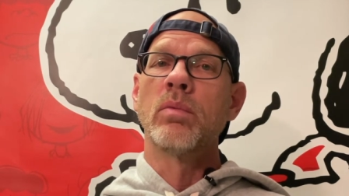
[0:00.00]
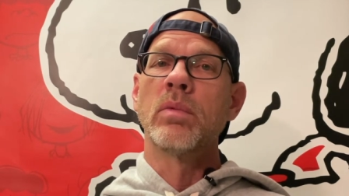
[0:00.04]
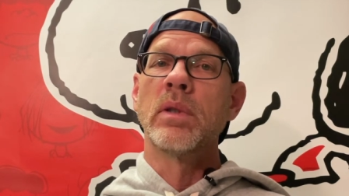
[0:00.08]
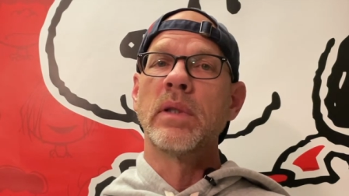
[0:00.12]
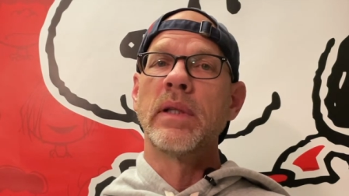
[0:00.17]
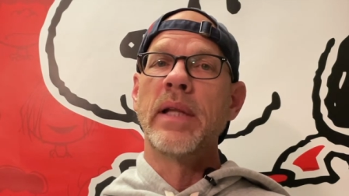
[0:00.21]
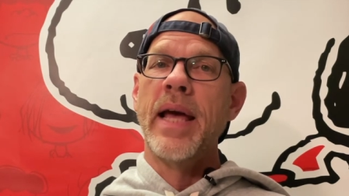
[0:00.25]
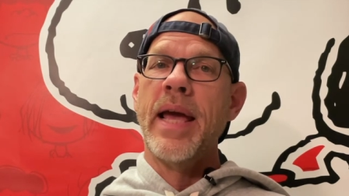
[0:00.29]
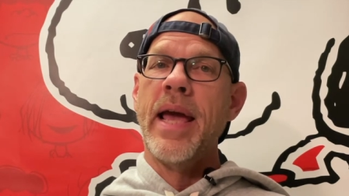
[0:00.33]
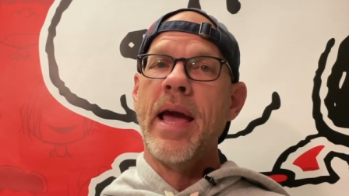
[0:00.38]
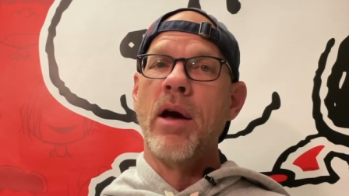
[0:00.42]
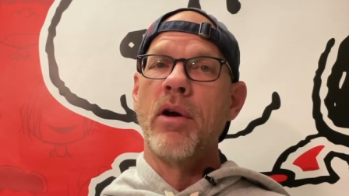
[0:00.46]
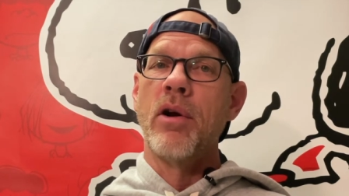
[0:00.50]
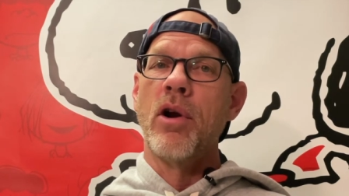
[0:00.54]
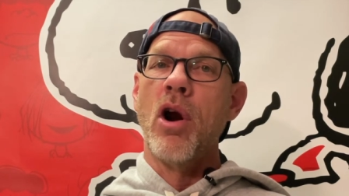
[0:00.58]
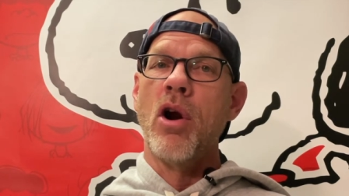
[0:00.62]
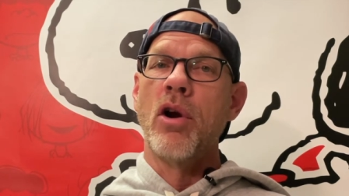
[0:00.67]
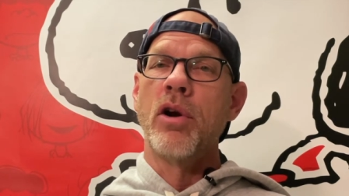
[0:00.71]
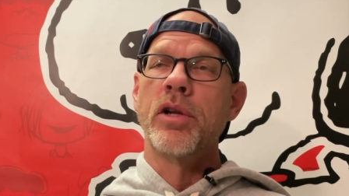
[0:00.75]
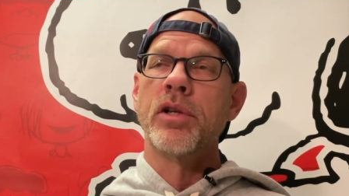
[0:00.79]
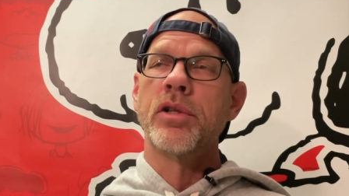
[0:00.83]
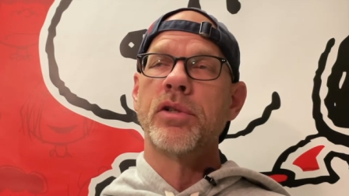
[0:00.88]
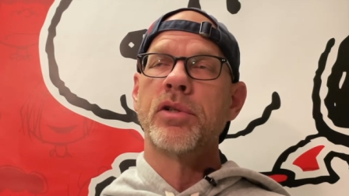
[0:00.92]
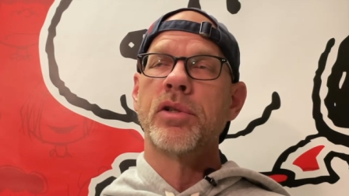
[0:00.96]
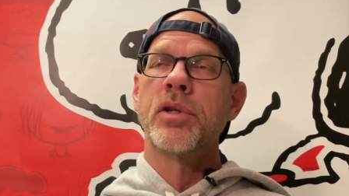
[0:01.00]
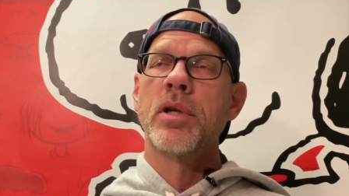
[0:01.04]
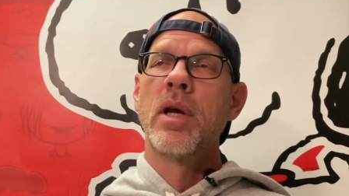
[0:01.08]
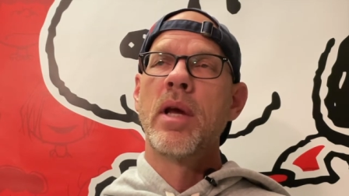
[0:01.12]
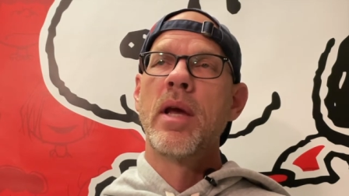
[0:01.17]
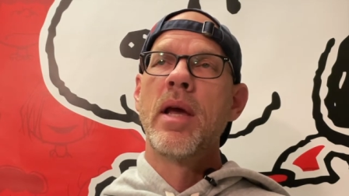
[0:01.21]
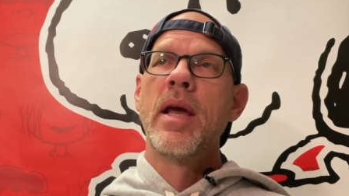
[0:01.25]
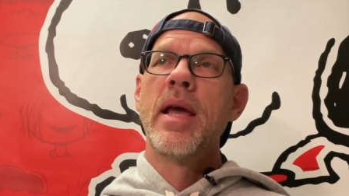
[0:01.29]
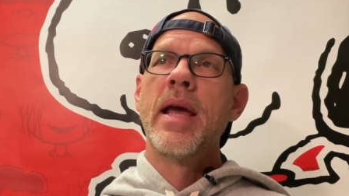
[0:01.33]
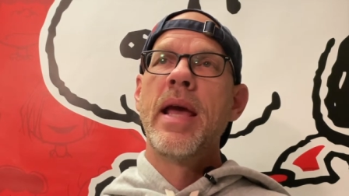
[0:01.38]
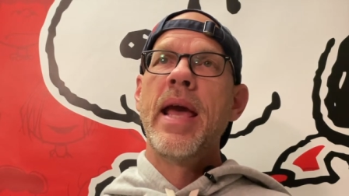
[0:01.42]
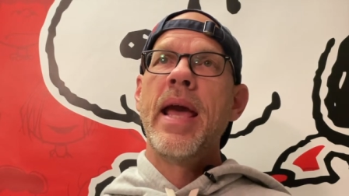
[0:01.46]
layout artist.
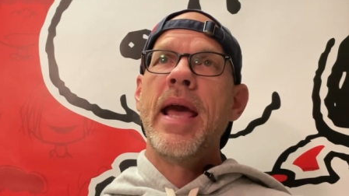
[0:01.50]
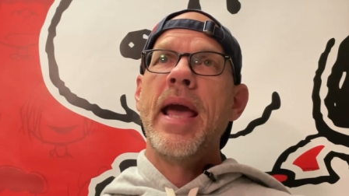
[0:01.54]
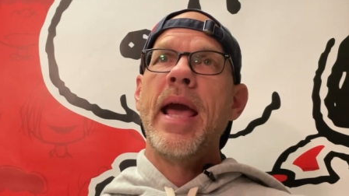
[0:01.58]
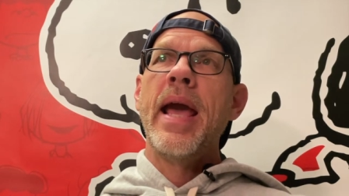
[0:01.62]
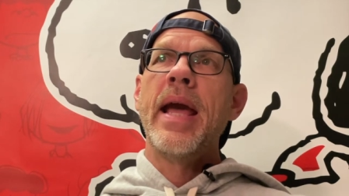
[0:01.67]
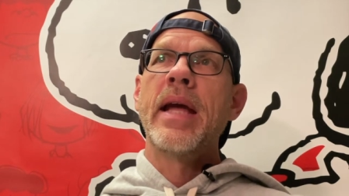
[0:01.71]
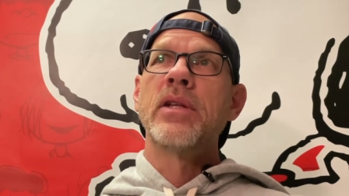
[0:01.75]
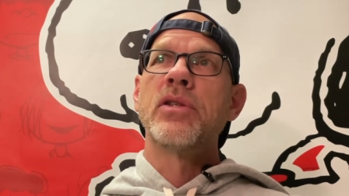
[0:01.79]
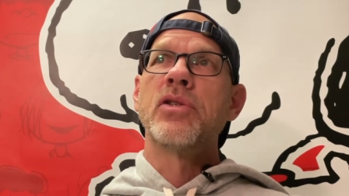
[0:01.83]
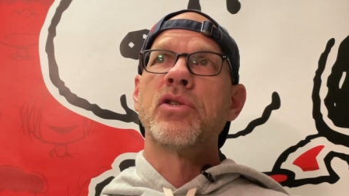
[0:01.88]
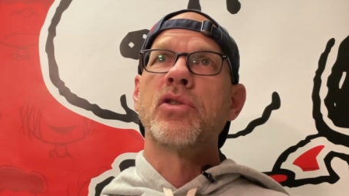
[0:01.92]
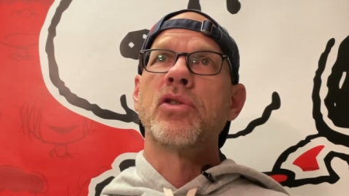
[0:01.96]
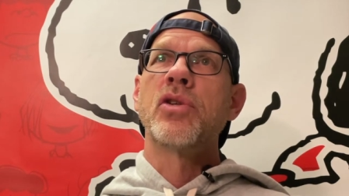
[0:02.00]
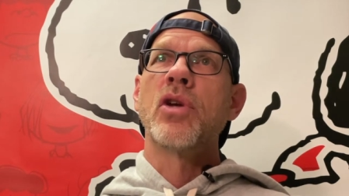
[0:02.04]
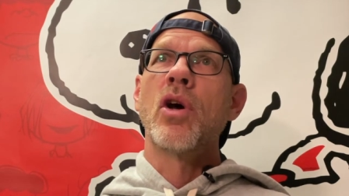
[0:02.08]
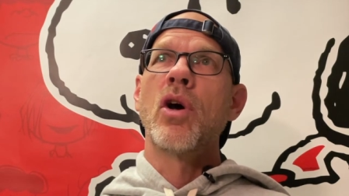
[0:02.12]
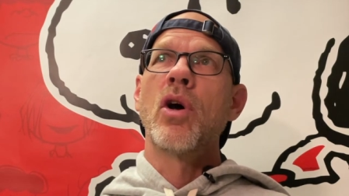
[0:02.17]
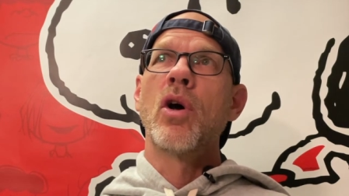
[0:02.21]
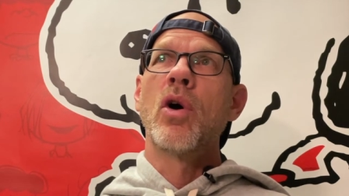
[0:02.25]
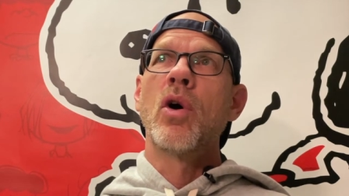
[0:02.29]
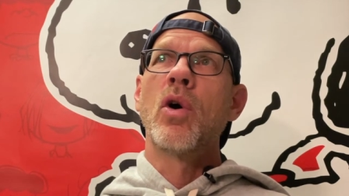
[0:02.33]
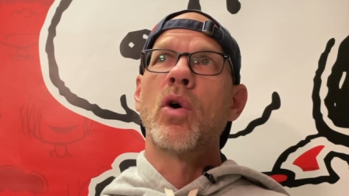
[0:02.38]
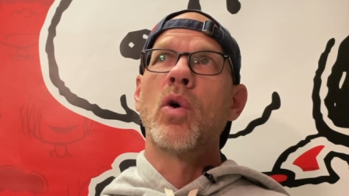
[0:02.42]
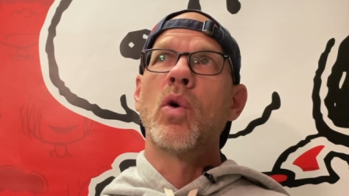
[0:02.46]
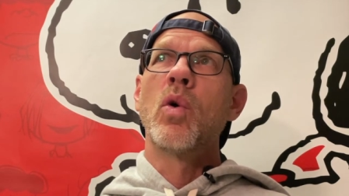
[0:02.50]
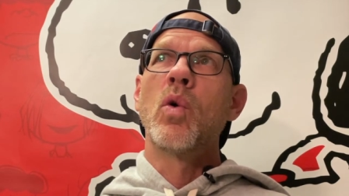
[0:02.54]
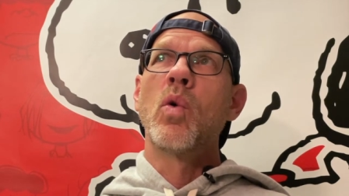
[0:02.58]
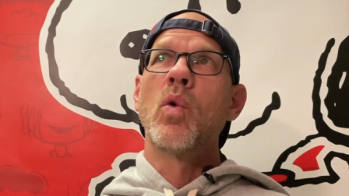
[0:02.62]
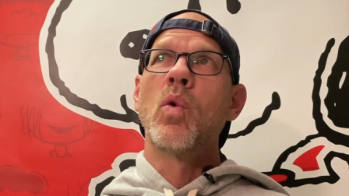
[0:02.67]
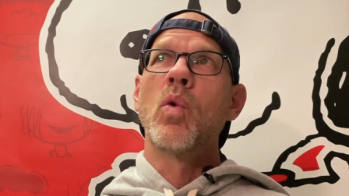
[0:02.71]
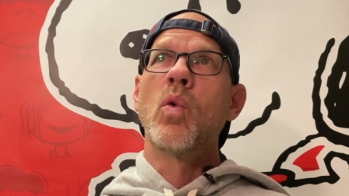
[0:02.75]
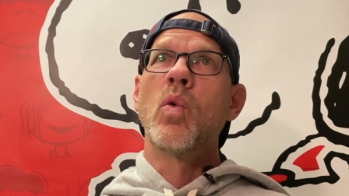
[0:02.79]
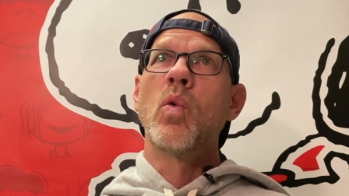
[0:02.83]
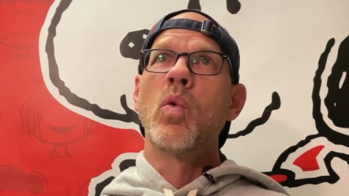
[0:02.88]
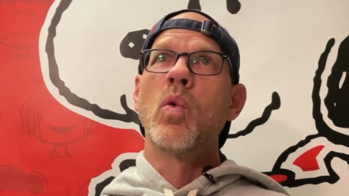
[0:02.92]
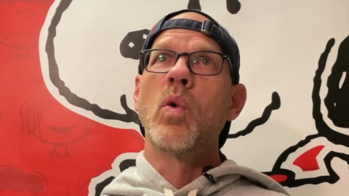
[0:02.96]
And
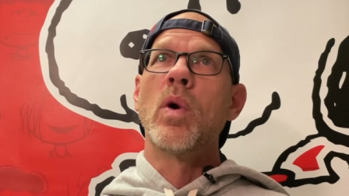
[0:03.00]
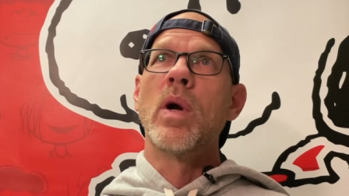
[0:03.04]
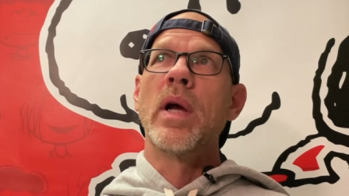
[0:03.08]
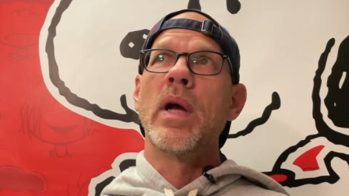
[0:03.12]
so,